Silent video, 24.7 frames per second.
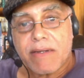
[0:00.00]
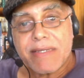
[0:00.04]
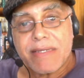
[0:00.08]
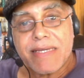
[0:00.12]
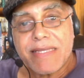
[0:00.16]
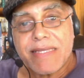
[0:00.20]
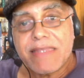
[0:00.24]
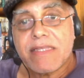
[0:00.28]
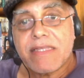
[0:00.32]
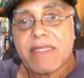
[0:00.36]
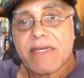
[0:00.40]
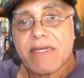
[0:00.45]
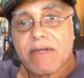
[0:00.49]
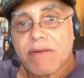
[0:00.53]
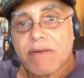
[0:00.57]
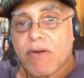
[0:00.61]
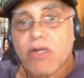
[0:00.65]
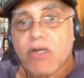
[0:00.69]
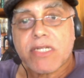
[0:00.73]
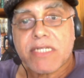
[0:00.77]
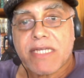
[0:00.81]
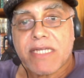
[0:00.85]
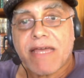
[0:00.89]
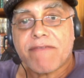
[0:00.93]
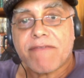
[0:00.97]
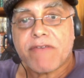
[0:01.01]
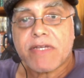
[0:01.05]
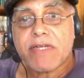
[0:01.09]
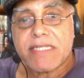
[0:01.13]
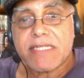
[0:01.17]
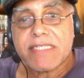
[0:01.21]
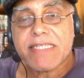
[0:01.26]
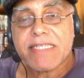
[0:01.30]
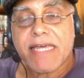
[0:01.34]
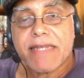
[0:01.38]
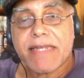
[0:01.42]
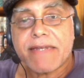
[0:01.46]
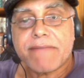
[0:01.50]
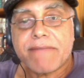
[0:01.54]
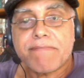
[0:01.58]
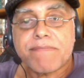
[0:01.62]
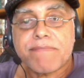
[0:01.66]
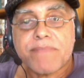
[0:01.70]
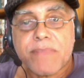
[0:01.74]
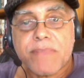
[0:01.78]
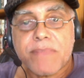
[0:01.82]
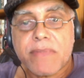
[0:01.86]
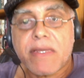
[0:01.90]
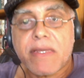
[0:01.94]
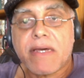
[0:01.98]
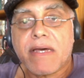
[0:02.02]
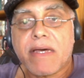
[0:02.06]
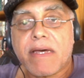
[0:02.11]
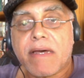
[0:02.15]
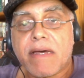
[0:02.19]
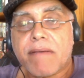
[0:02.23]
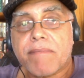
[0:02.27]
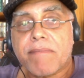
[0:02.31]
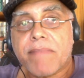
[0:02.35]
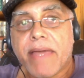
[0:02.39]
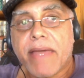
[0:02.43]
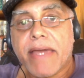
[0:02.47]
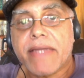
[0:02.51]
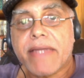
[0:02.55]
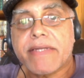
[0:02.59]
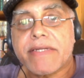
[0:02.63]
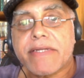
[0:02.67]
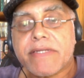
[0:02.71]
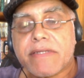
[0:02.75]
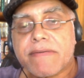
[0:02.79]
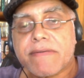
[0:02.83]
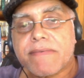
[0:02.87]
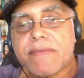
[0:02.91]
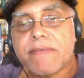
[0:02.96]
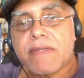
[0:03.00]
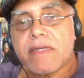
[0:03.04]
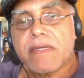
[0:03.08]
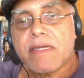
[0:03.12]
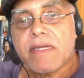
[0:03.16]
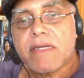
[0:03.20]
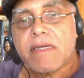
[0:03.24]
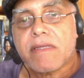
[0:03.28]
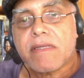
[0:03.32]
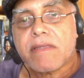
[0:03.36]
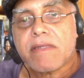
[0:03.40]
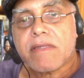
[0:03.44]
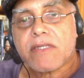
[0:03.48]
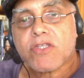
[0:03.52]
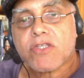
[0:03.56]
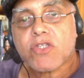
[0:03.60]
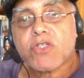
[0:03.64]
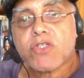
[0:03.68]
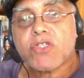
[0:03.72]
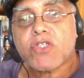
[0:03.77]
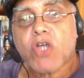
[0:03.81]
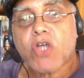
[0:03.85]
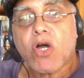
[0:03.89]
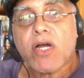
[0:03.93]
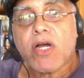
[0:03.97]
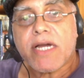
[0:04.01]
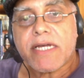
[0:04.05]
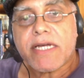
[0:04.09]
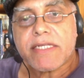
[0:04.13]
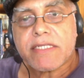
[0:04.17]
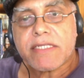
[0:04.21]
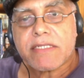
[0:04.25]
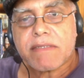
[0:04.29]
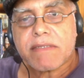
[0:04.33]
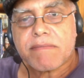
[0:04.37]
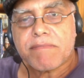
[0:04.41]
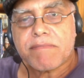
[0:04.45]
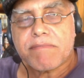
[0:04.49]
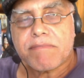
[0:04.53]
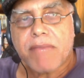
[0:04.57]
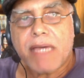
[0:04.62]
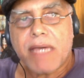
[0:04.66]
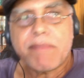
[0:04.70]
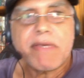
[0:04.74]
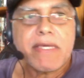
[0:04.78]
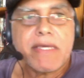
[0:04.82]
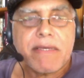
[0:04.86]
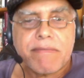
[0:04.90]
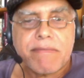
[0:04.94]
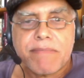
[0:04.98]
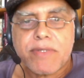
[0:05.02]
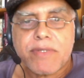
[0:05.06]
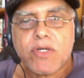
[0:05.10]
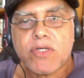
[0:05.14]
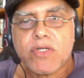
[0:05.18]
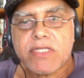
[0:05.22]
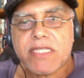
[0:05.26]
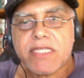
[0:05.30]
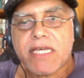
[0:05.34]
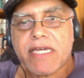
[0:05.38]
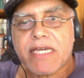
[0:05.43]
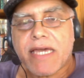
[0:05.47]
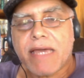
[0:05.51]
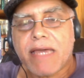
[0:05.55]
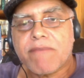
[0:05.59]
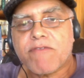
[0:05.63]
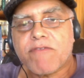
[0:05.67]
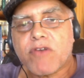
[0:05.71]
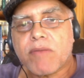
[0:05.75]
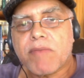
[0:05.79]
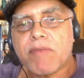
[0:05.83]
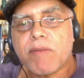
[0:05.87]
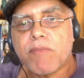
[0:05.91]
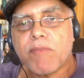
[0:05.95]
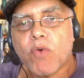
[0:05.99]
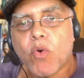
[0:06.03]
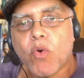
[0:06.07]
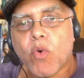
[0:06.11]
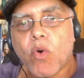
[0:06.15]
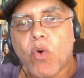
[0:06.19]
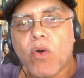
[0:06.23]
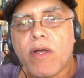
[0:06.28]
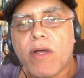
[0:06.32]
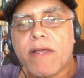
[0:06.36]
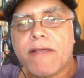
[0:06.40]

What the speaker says: in the hot African sun, and the Tsongas, maybe because they came from a more